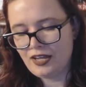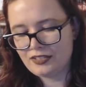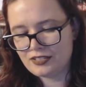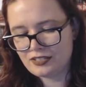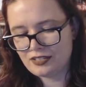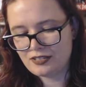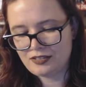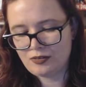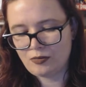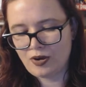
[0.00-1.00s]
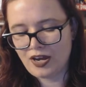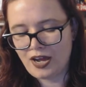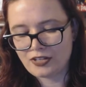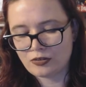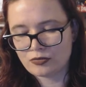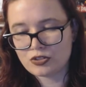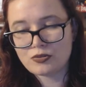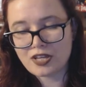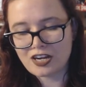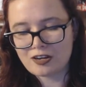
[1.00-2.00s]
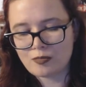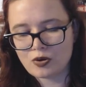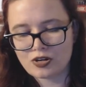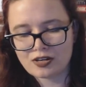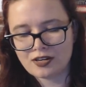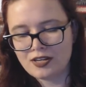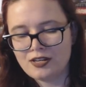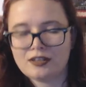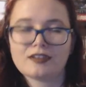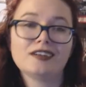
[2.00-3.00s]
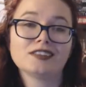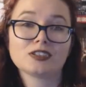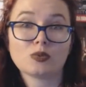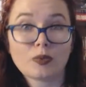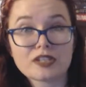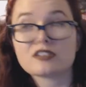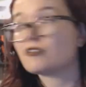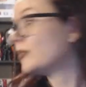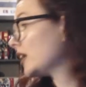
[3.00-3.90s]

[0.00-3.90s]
That's why I don't do that anymore, because it's a waste of